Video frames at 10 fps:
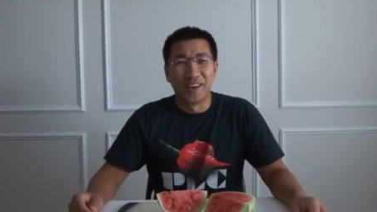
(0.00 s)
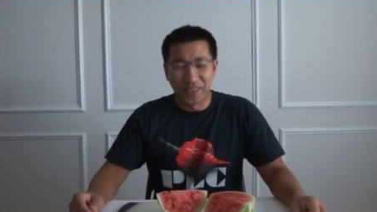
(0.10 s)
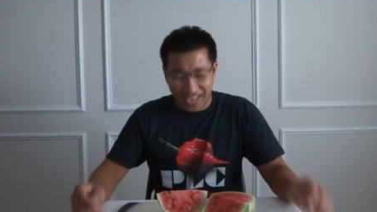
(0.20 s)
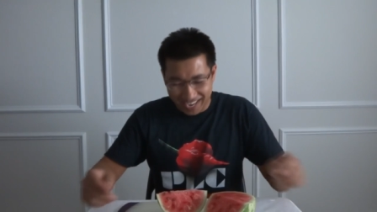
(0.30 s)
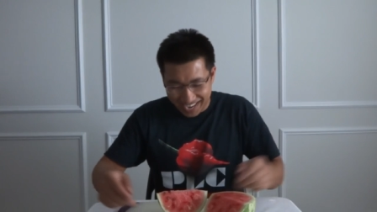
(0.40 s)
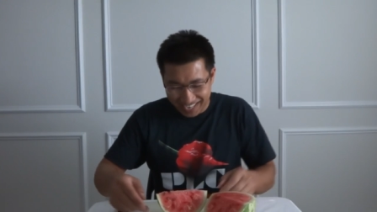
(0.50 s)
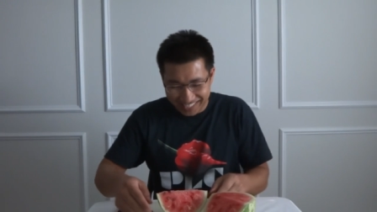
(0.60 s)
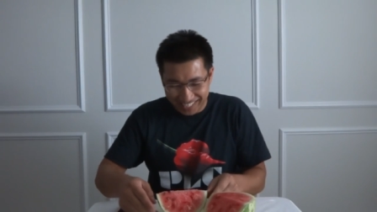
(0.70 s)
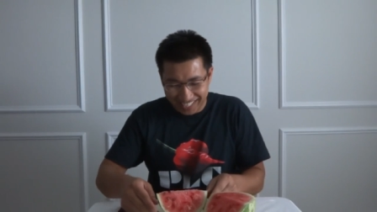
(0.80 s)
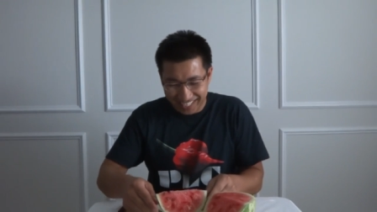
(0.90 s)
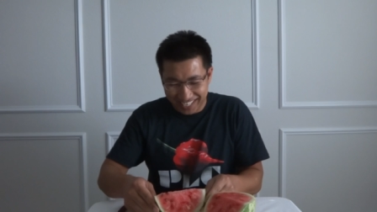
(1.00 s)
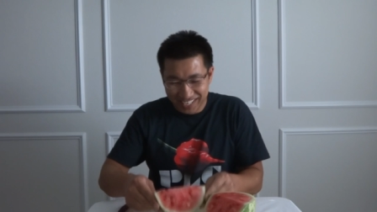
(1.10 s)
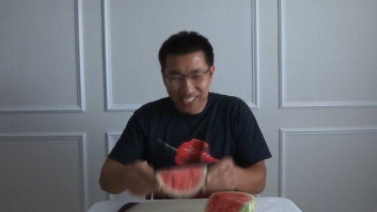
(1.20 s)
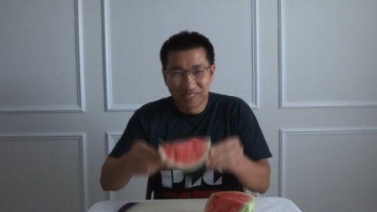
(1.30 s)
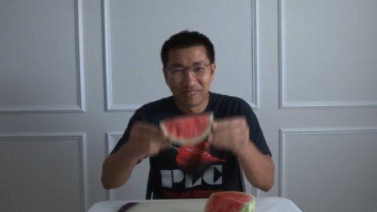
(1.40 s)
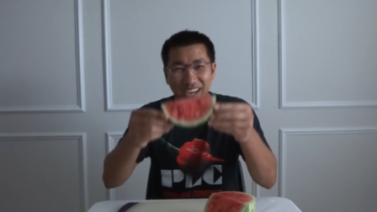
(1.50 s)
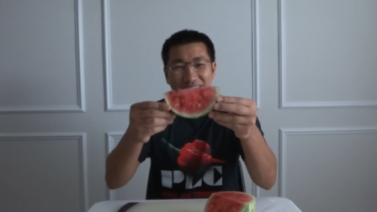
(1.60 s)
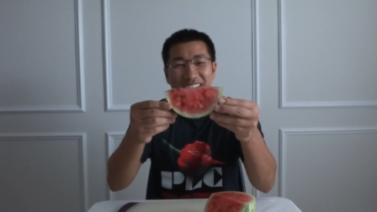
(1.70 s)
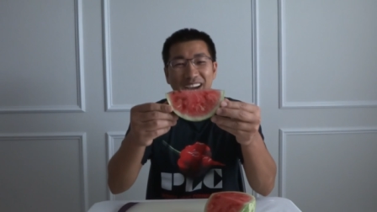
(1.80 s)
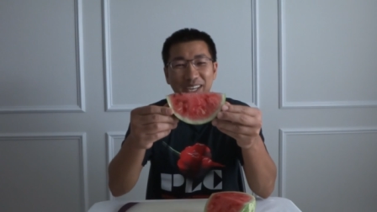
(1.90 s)
Okay guys, here is
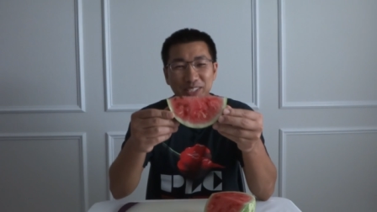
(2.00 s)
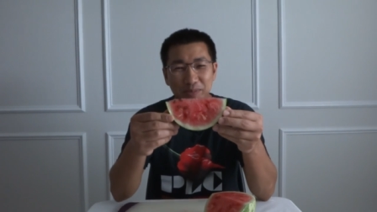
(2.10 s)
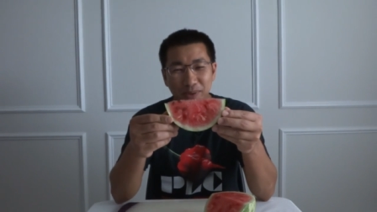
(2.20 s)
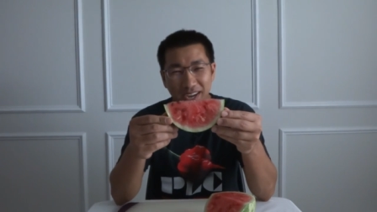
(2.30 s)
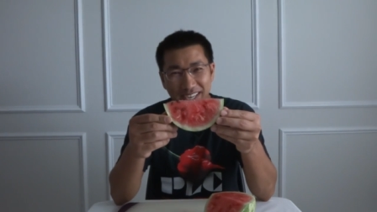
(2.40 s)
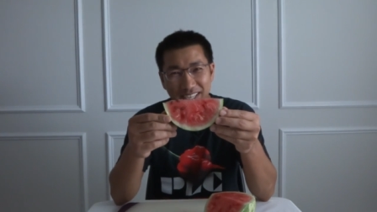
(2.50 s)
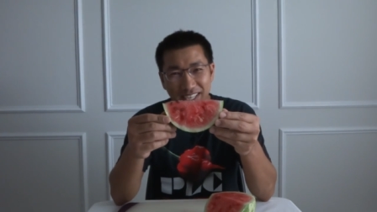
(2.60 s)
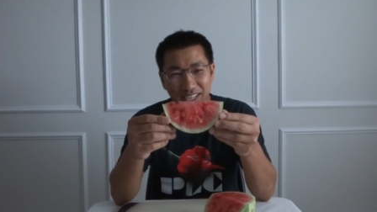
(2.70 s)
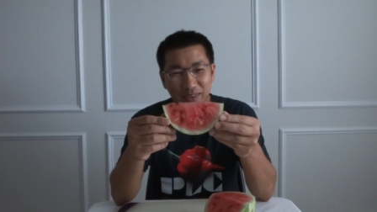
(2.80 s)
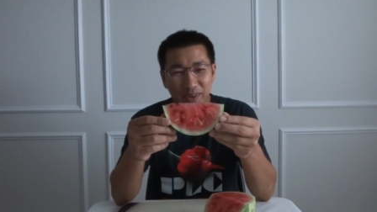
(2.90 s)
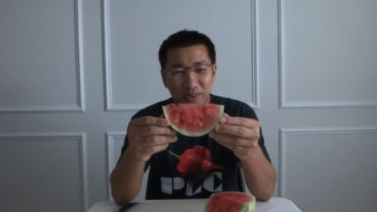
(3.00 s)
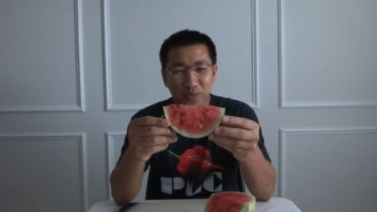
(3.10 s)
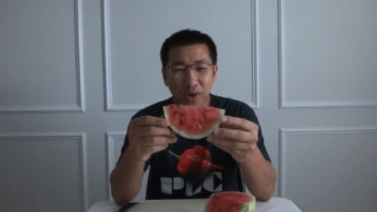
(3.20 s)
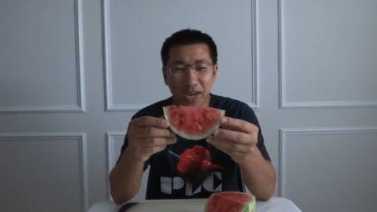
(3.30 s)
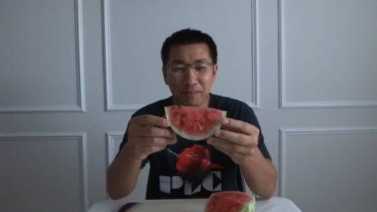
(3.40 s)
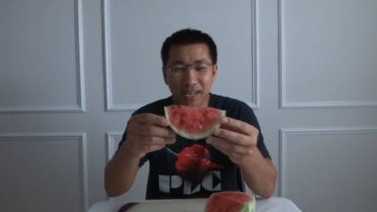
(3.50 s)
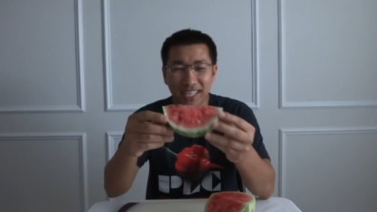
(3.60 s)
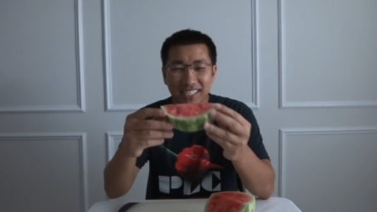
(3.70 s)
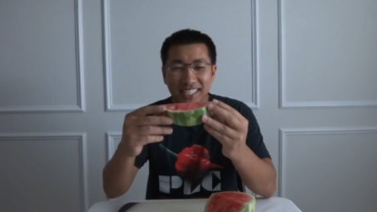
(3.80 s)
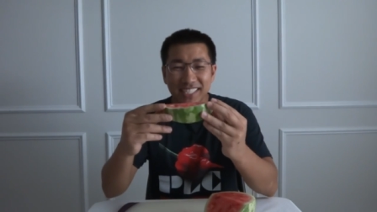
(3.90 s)
my hydroponically grown
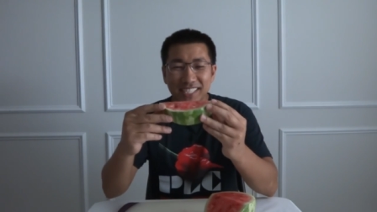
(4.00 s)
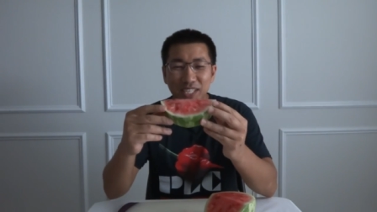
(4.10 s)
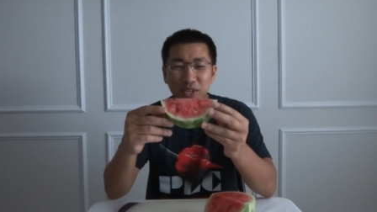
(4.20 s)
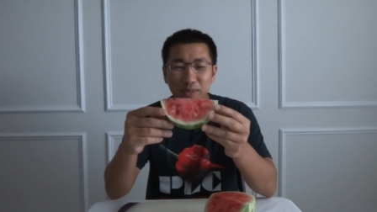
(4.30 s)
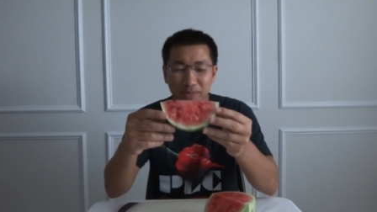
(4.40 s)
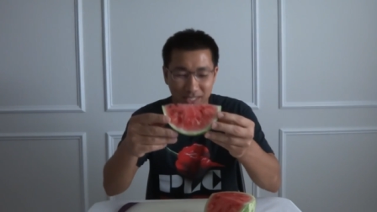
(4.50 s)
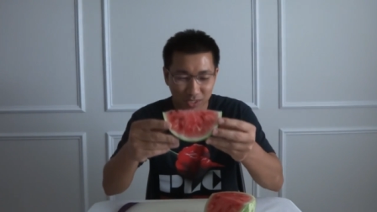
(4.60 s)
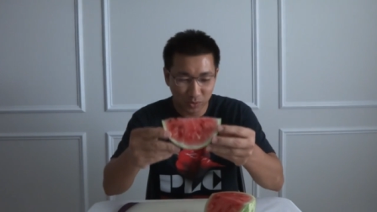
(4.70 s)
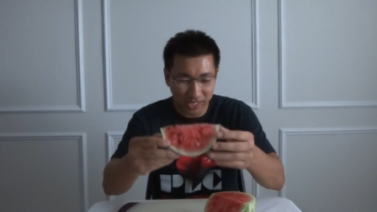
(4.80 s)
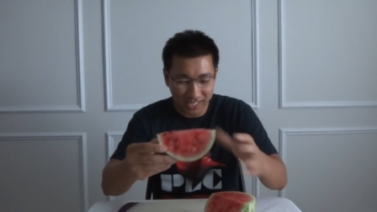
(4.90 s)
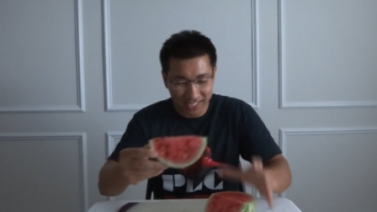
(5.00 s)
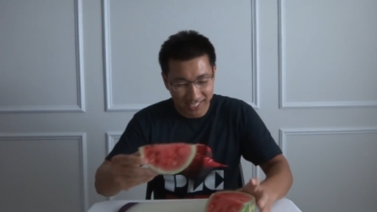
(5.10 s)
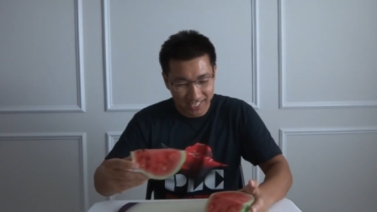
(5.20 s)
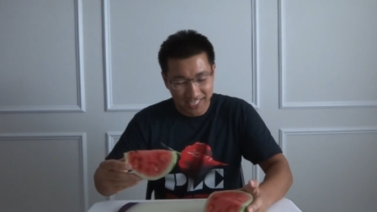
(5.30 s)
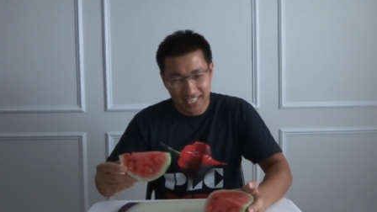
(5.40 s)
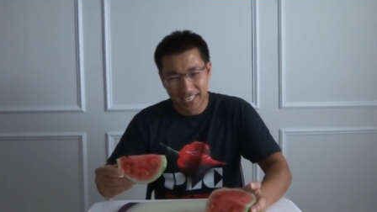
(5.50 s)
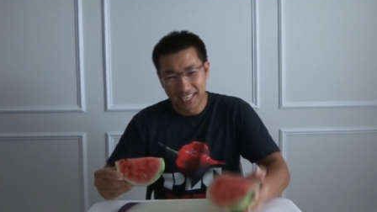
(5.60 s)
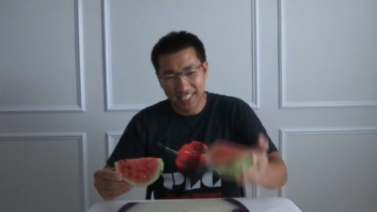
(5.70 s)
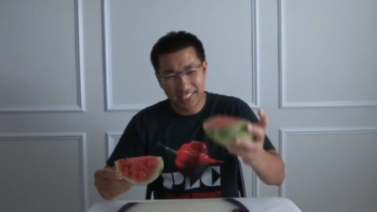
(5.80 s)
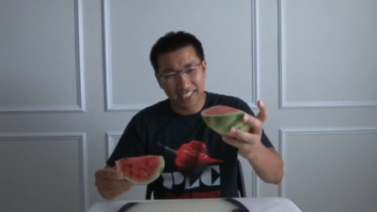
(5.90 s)
watermelon. This is the Crimson Sweet.
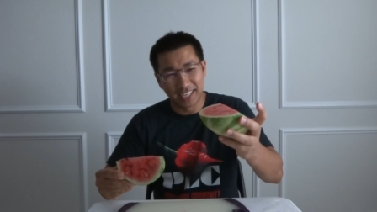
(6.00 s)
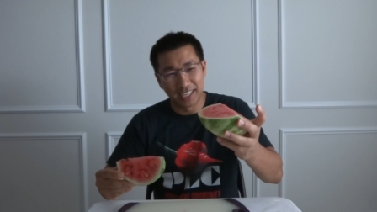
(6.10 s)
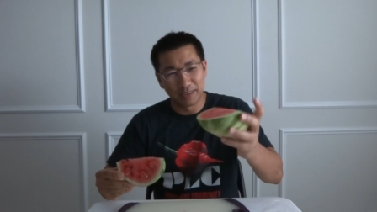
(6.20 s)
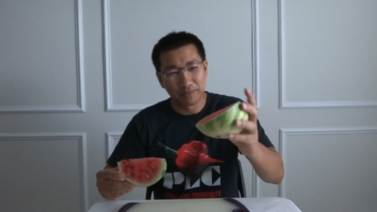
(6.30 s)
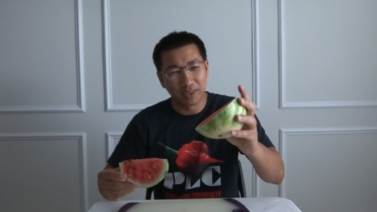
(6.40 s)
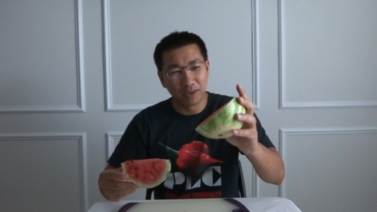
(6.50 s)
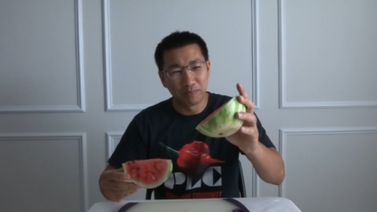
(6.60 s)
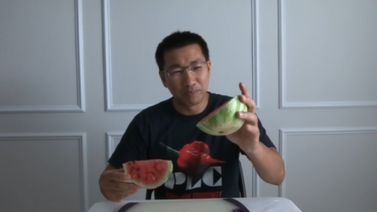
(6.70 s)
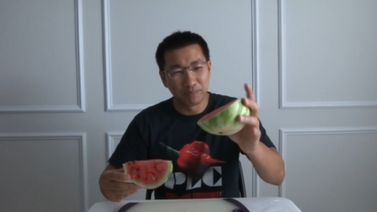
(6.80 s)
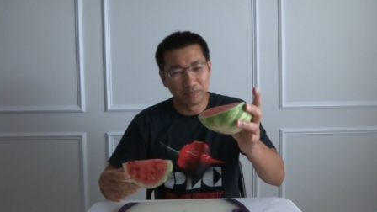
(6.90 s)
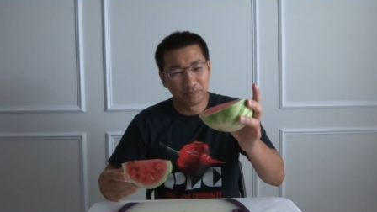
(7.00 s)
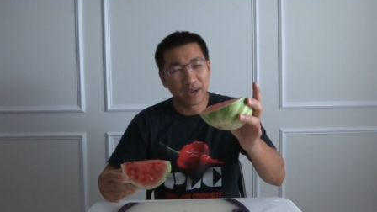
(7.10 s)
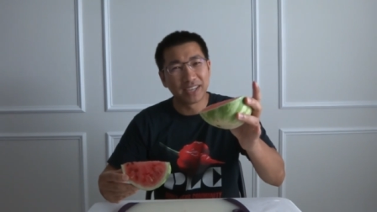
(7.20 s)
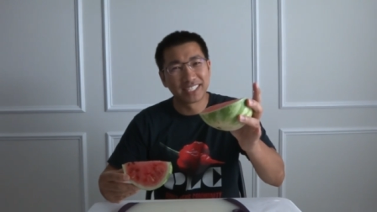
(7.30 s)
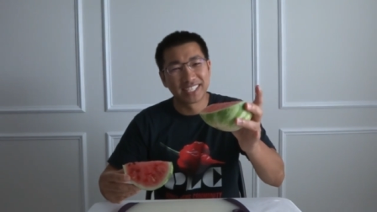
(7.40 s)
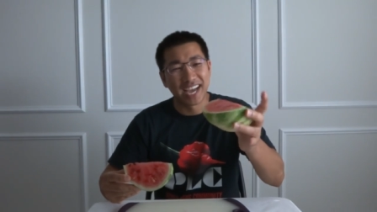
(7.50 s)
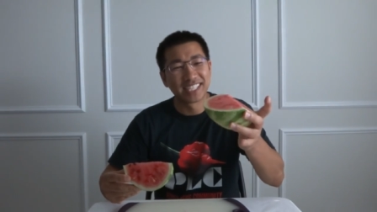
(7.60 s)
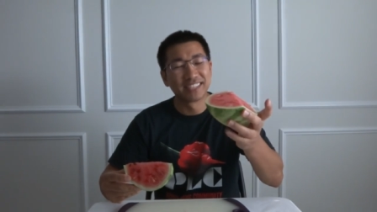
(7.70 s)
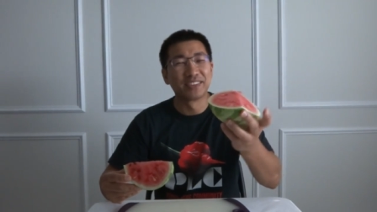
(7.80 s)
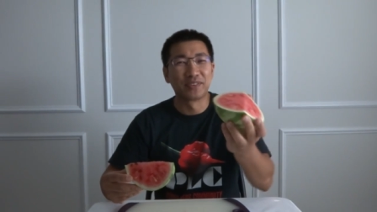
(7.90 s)
It's uh, about the
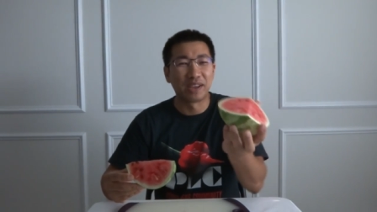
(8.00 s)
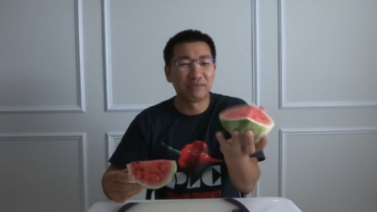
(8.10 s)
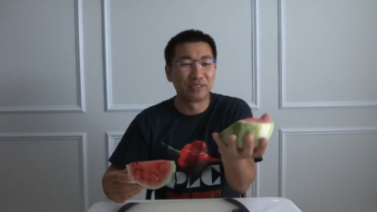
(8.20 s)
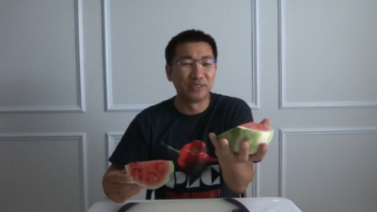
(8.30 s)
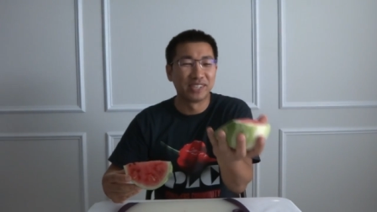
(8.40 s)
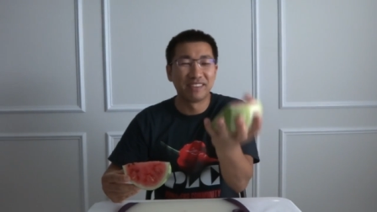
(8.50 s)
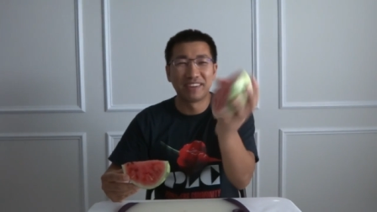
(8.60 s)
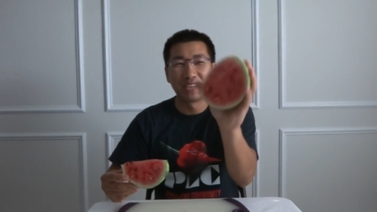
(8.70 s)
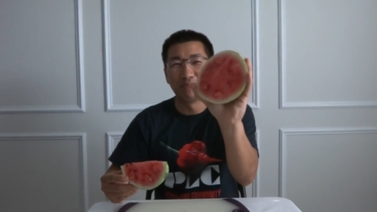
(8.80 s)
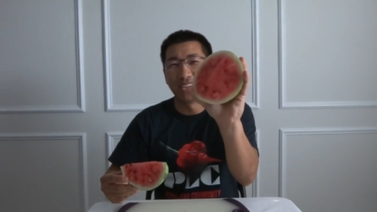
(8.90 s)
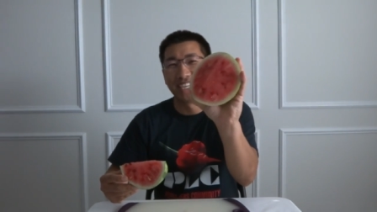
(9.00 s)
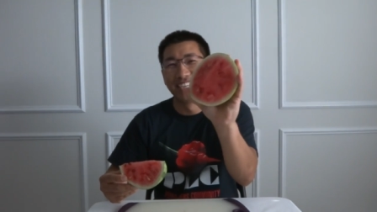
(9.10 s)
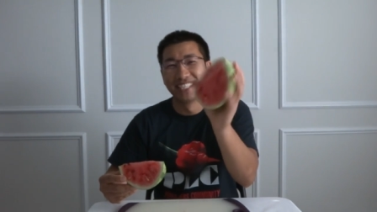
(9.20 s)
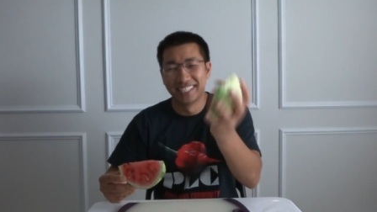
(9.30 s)
size of a grapefruit, not very big.